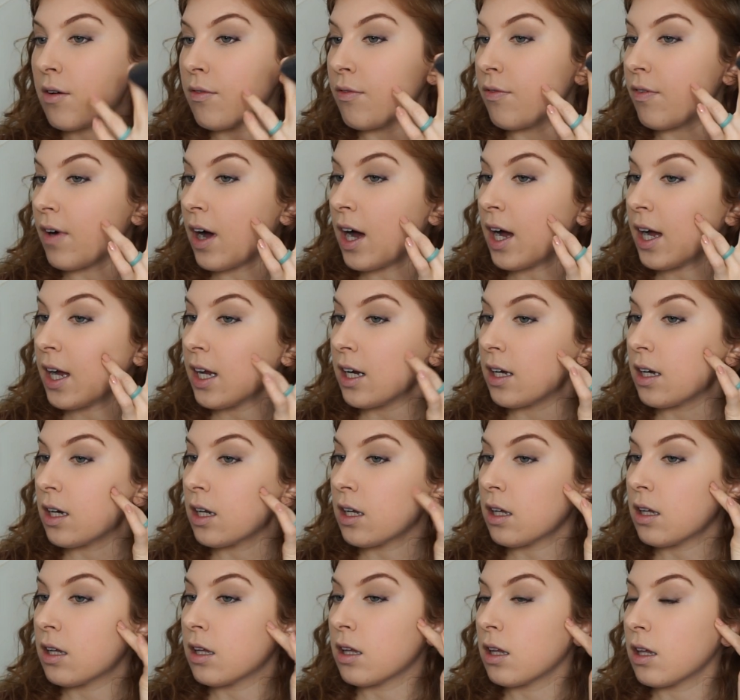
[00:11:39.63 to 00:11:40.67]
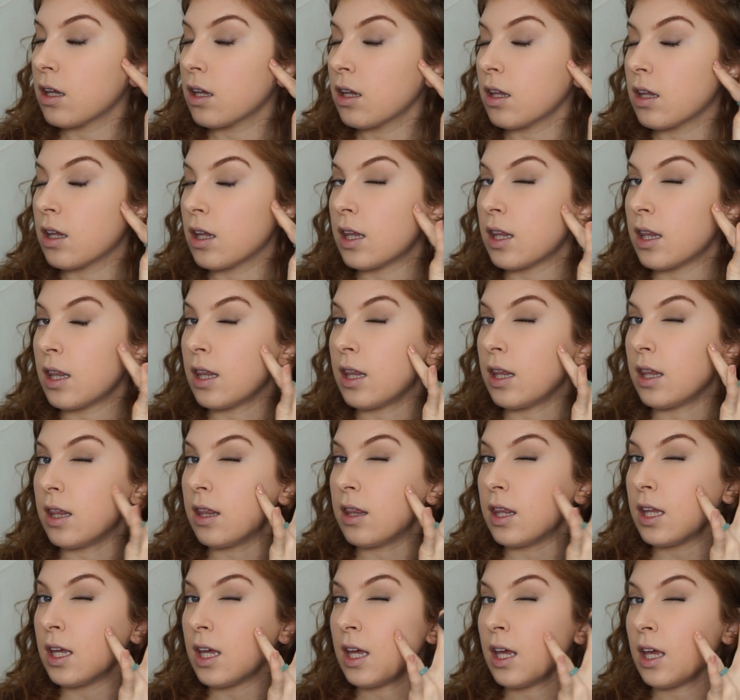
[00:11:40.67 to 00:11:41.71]
Find
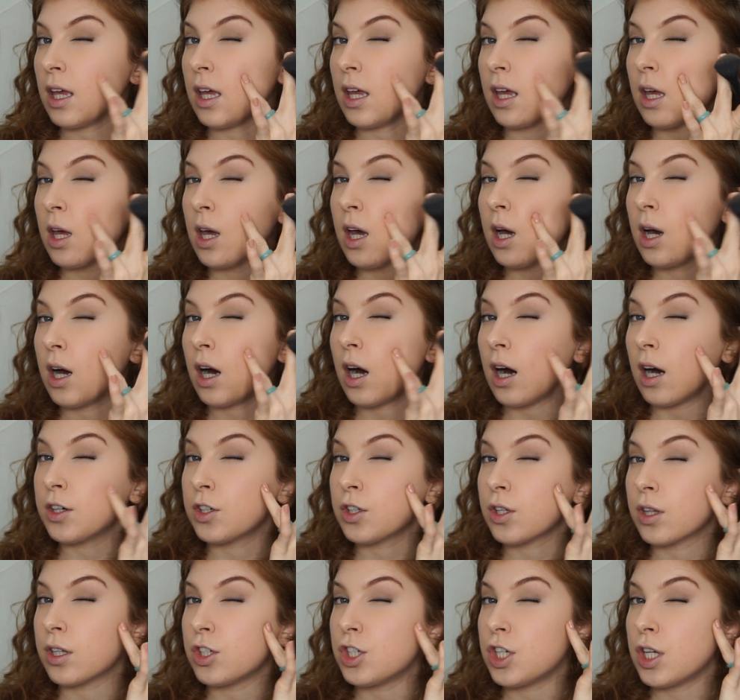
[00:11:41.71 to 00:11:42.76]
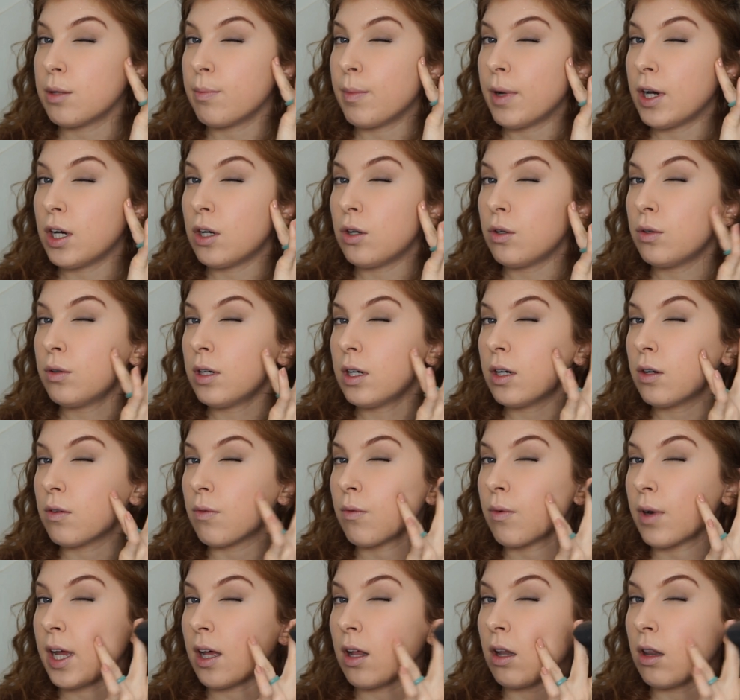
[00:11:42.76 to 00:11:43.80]
the under the cheekbone
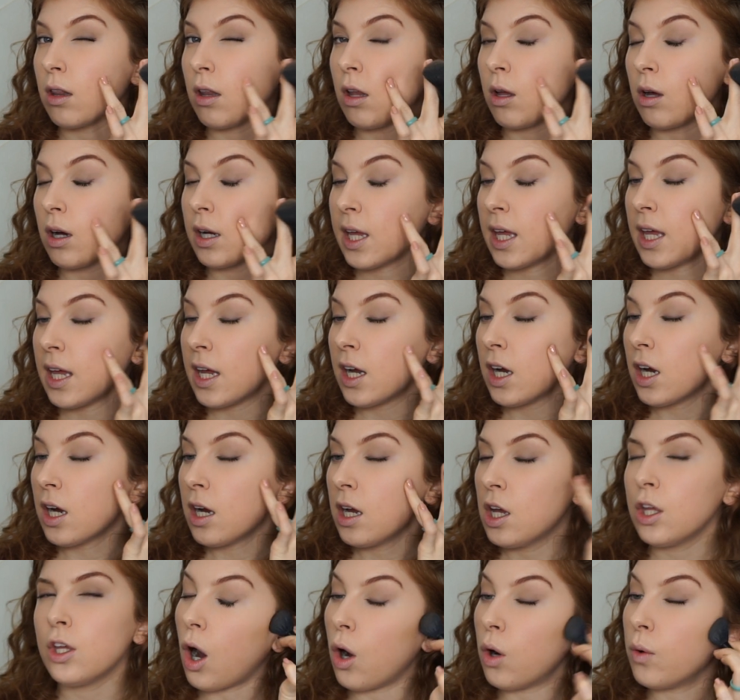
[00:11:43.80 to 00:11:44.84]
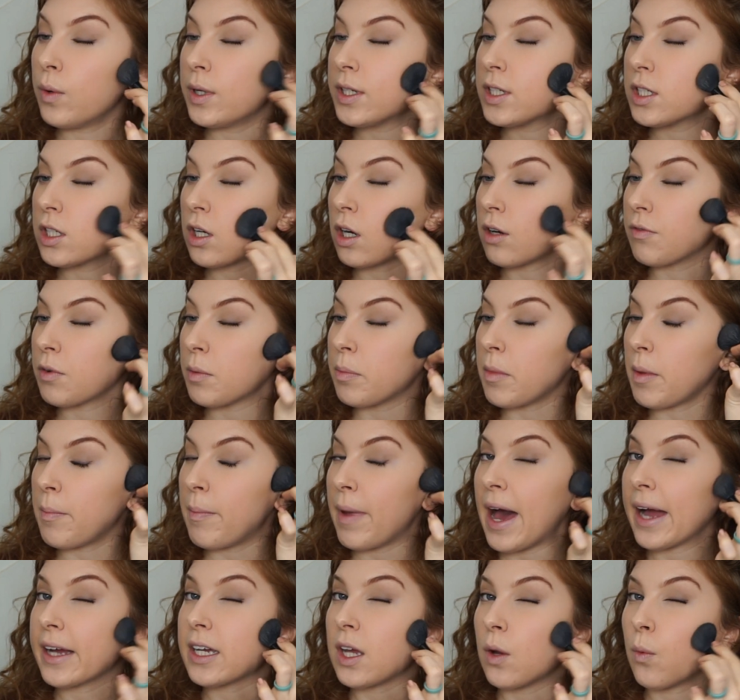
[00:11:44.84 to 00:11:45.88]
right along here. Always start from the
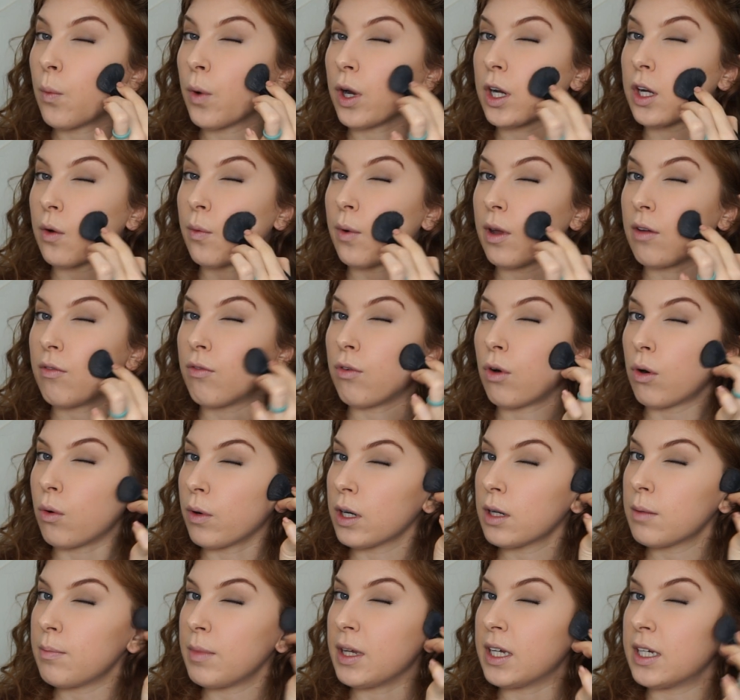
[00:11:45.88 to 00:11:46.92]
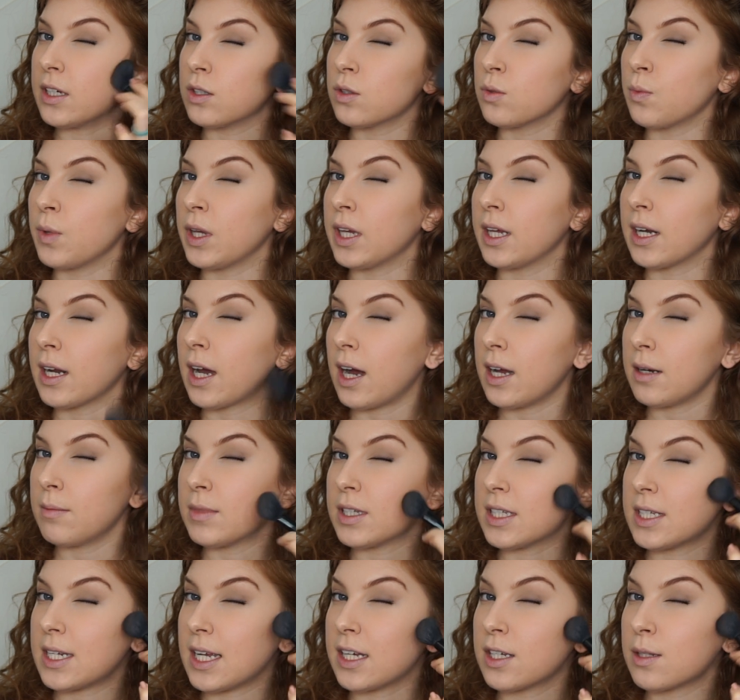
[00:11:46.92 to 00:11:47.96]
back and work your way forward, because we can hide
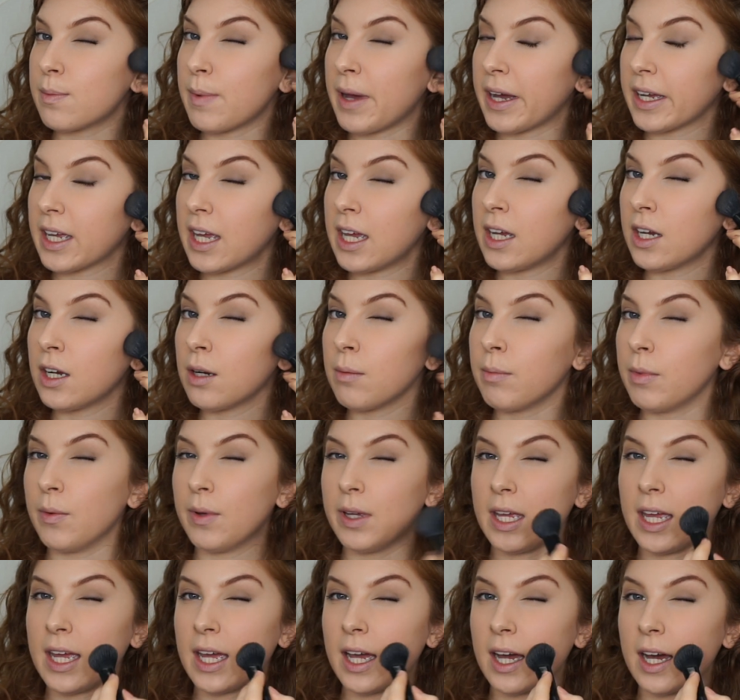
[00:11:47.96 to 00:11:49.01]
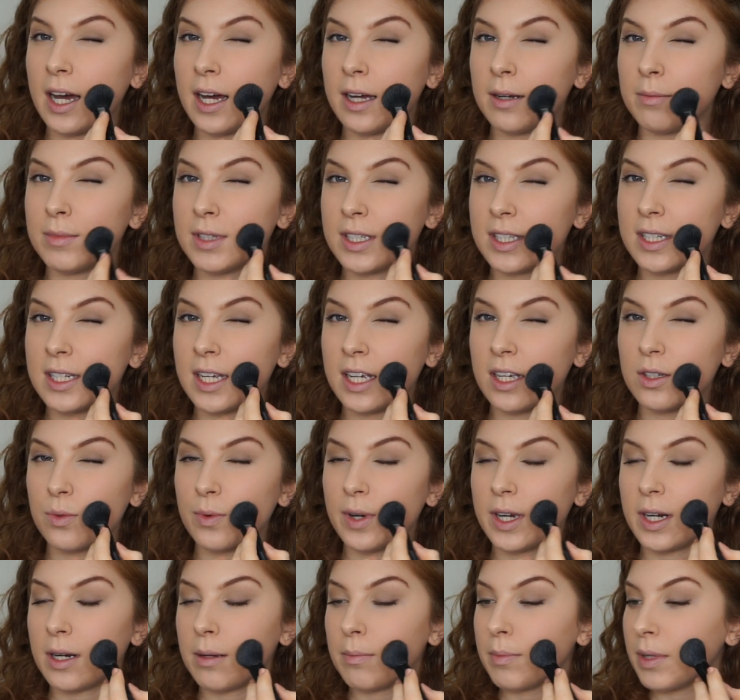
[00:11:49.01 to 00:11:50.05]
mistakes back here, but we can't hide mistakes
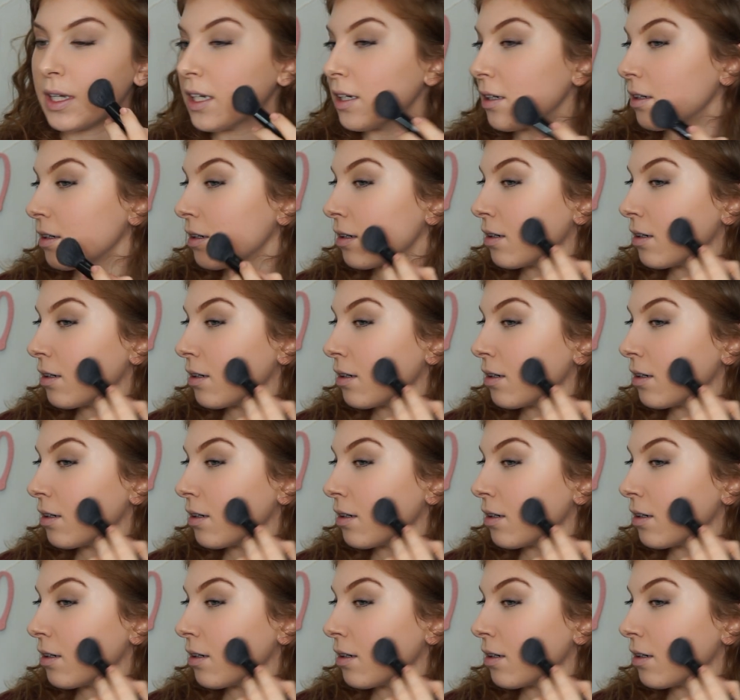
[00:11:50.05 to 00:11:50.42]
right up here.